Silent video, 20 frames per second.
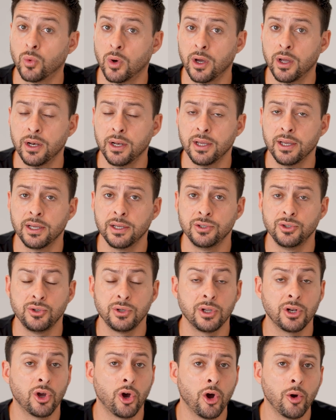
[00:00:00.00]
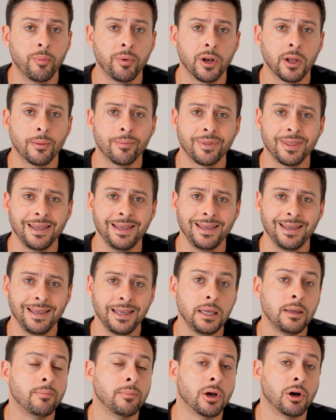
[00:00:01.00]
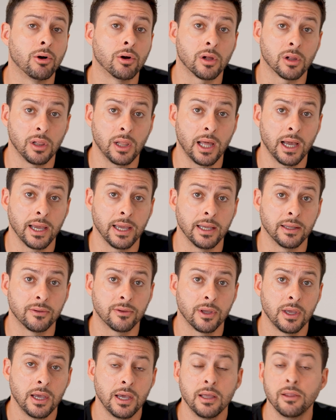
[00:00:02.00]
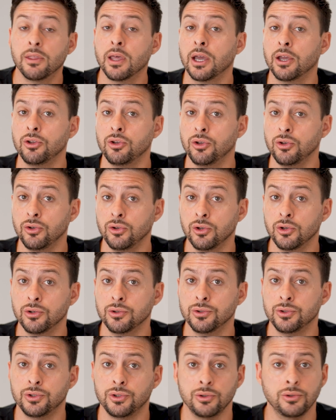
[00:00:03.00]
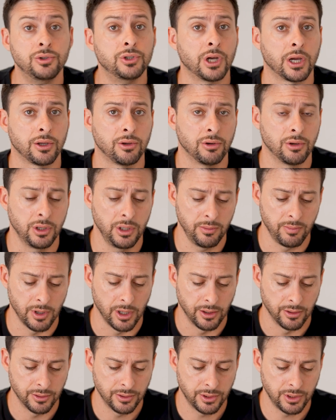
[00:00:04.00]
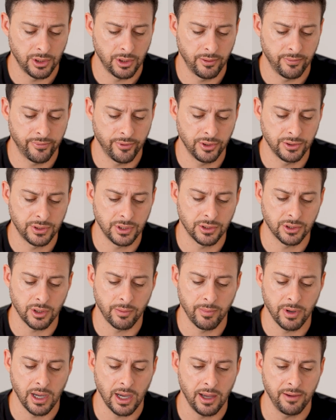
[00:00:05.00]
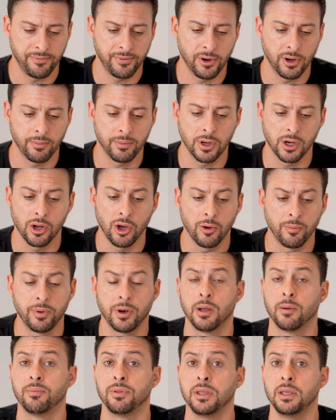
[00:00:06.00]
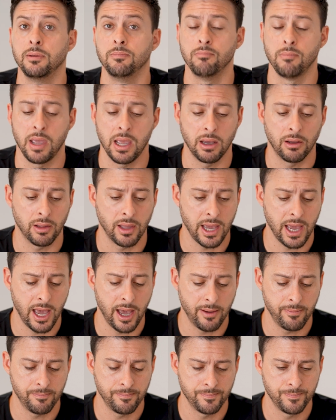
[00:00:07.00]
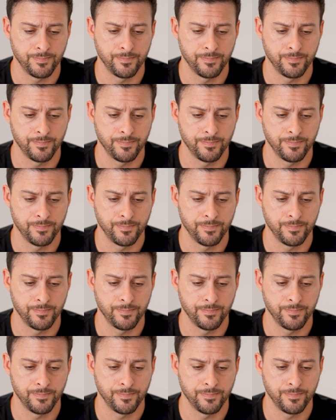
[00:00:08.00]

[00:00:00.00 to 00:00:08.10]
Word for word: One is you can open up the email client that you use to check your email. So for instance, on my iPhone, I'm going to open up the mail app.